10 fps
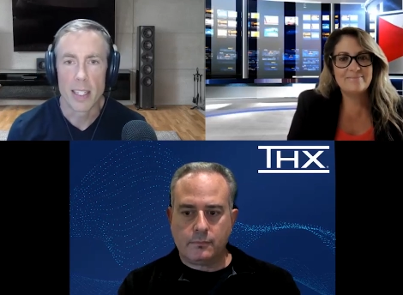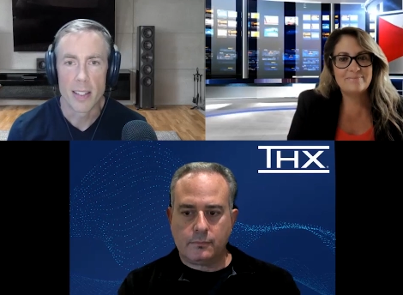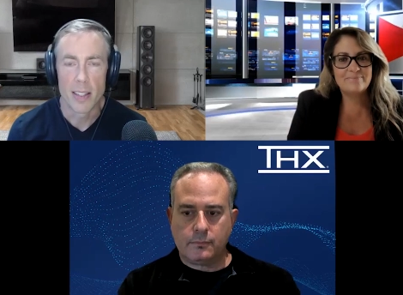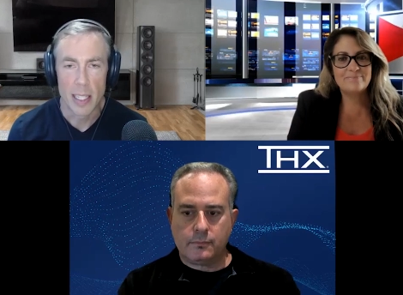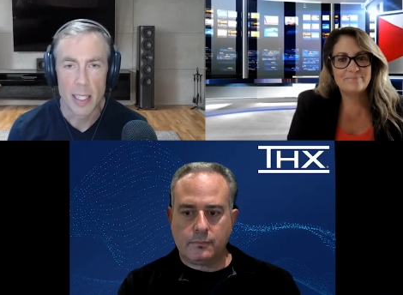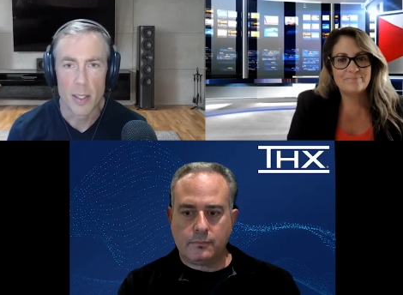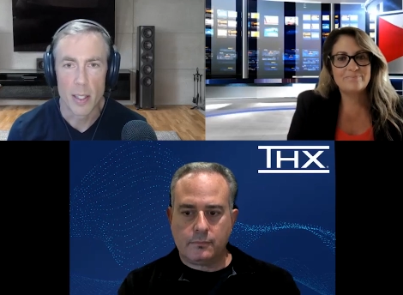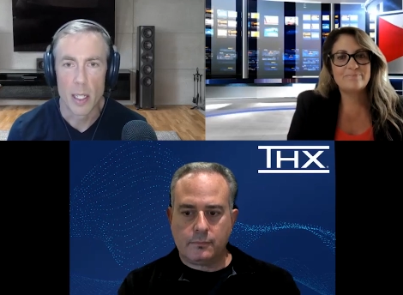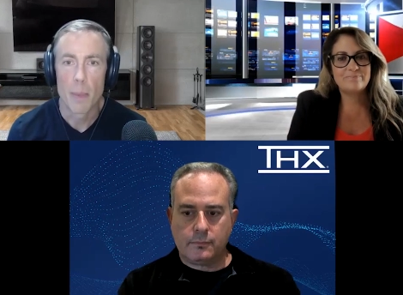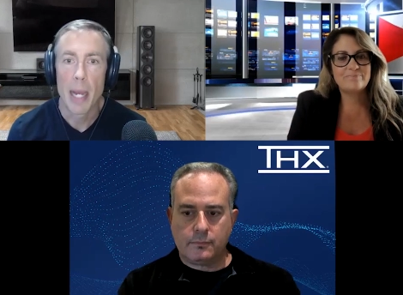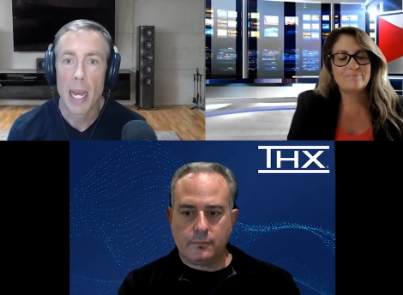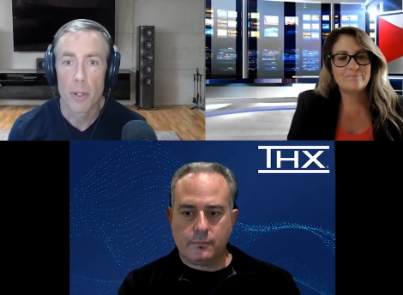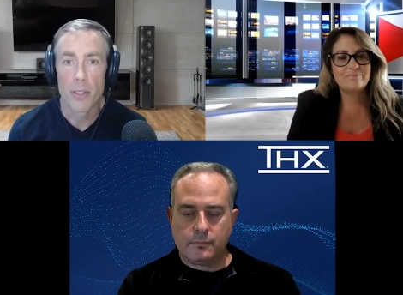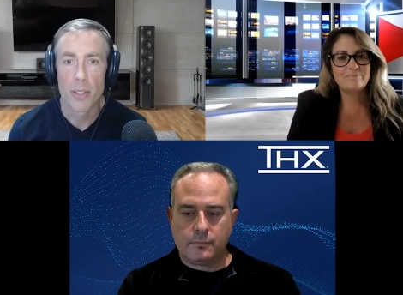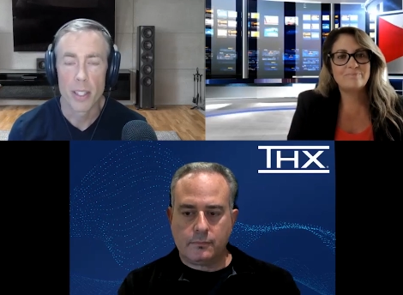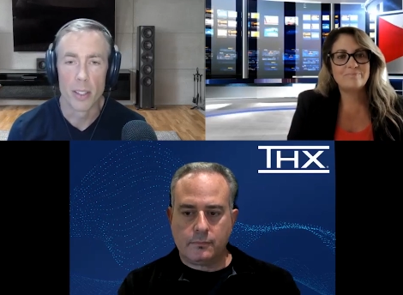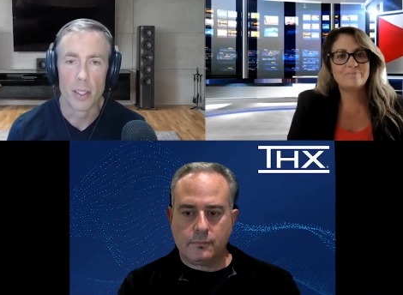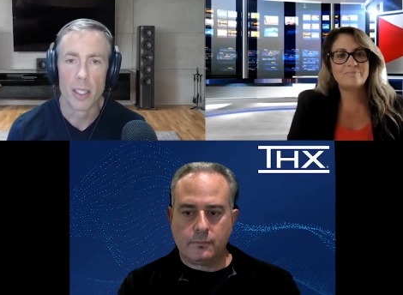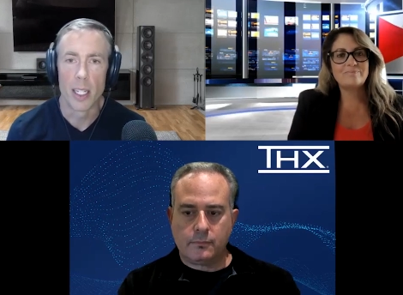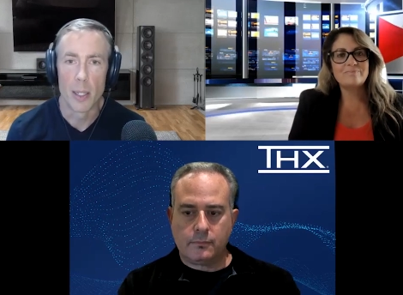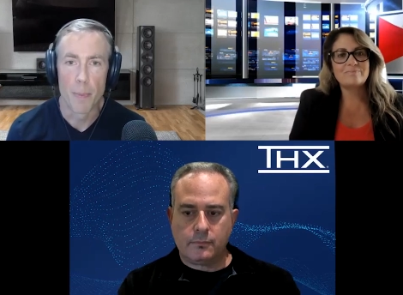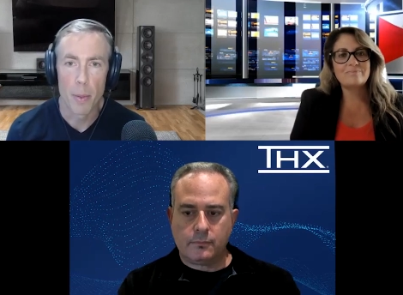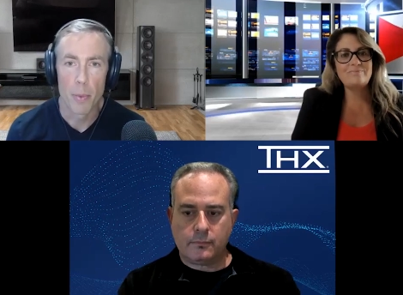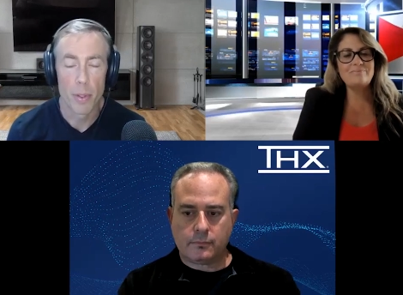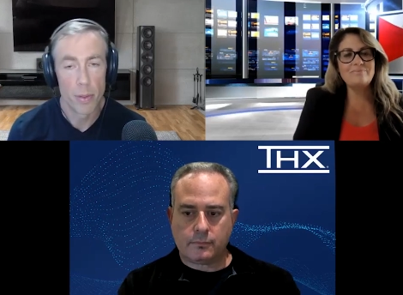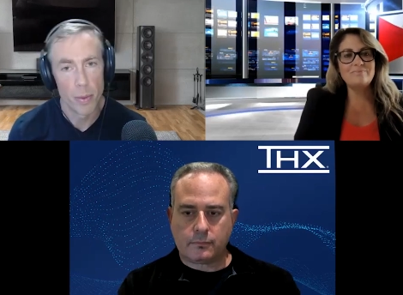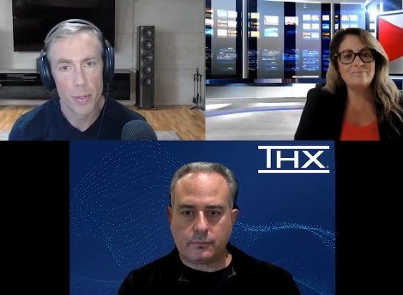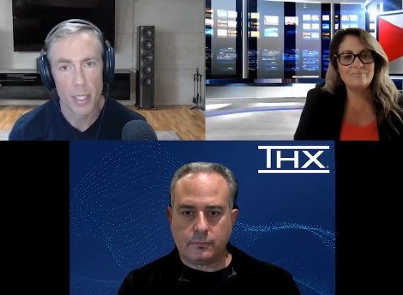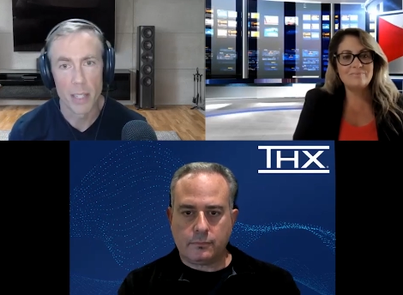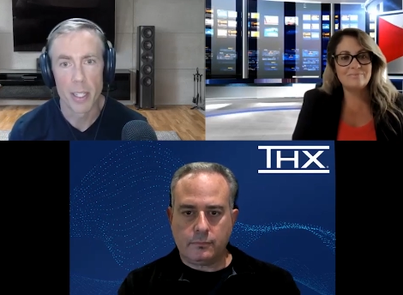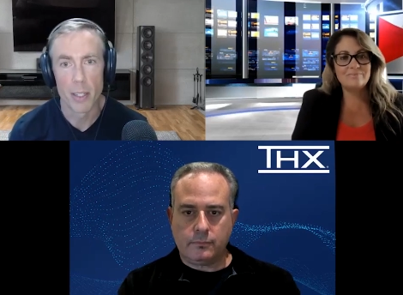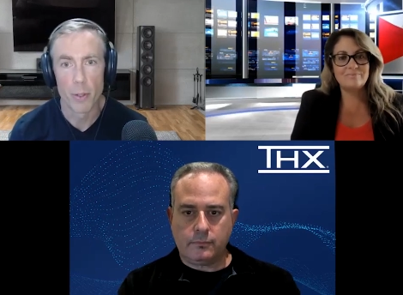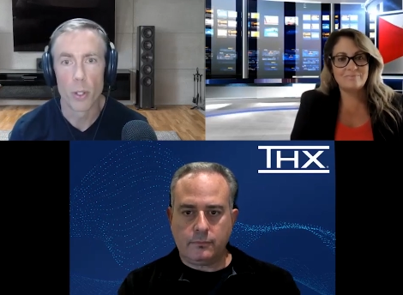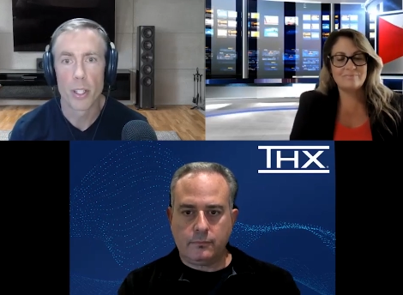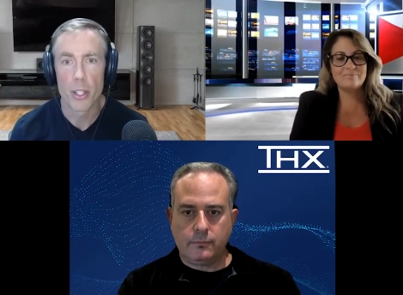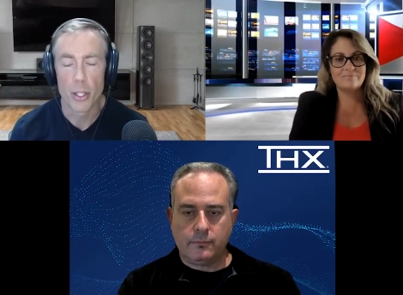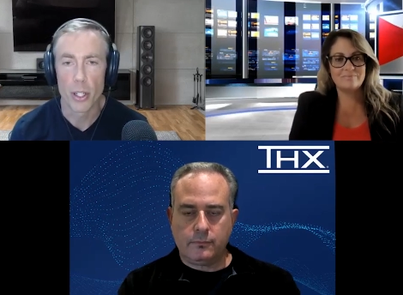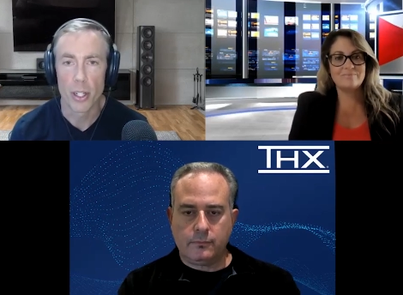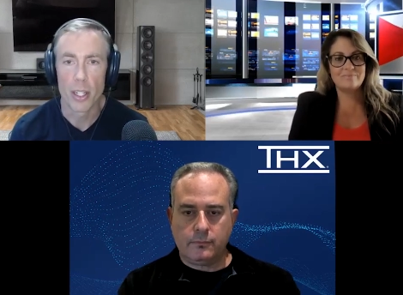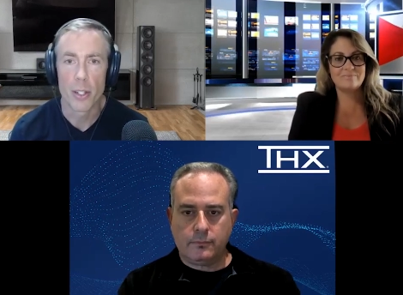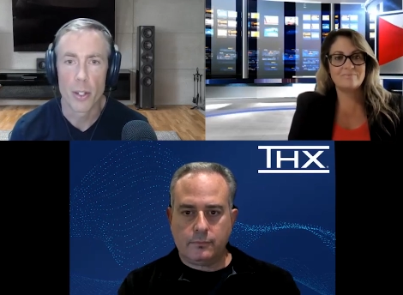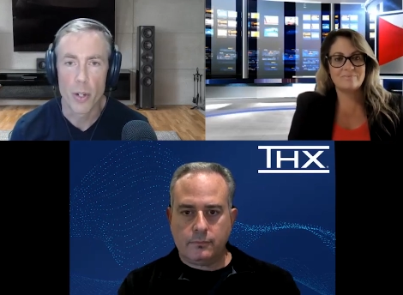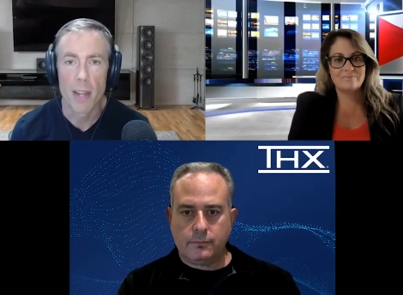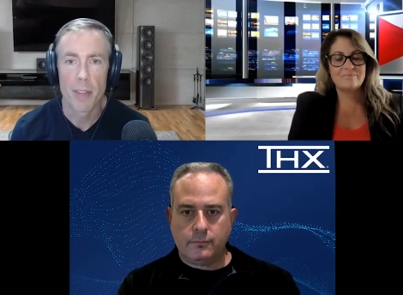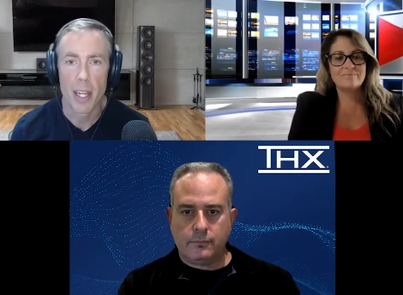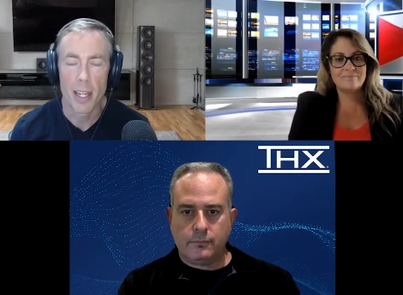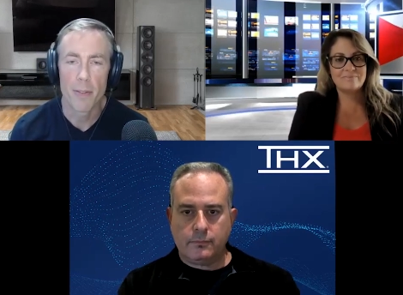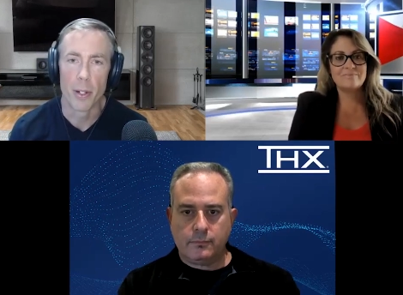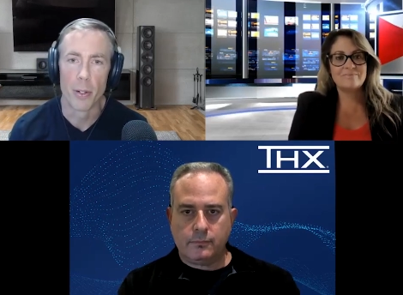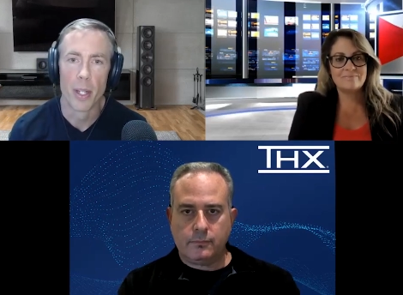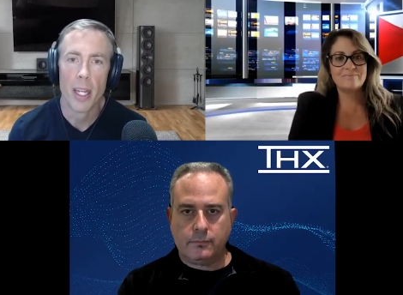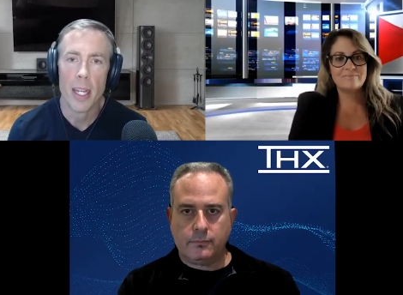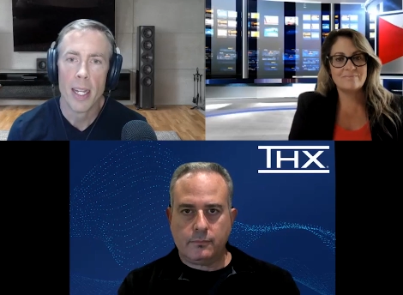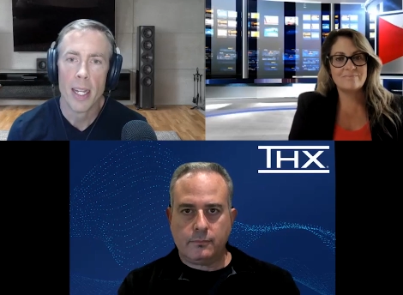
Speaker 1: It needs it needs a, a powered signal um, with, with significant voltage and current to drive the headphone.